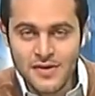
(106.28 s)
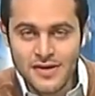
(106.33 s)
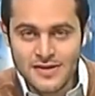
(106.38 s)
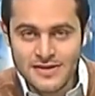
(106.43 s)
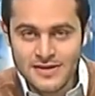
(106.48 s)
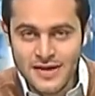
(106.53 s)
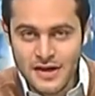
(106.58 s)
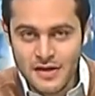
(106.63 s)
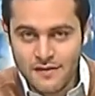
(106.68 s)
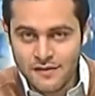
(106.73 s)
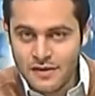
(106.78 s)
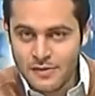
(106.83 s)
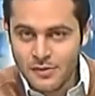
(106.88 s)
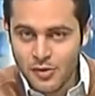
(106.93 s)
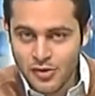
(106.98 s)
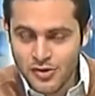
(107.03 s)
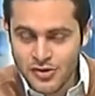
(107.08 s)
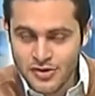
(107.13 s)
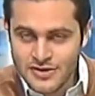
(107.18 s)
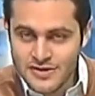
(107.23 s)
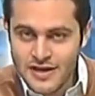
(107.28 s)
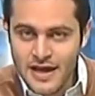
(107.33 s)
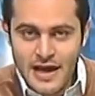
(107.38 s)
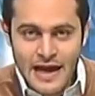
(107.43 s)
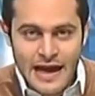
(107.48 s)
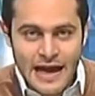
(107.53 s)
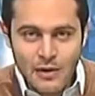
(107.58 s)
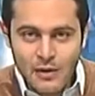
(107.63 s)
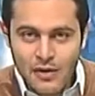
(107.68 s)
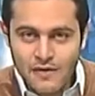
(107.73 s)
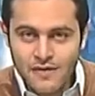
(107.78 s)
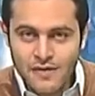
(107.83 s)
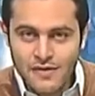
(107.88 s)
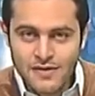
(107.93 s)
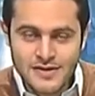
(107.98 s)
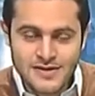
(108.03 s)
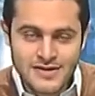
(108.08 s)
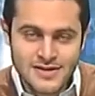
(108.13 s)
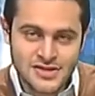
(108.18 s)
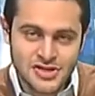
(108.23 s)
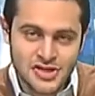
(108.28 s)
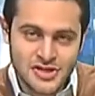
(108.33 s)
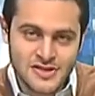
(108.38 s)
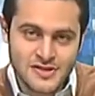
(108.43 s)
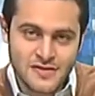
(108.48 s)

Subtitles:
side of the borders. However, this is just the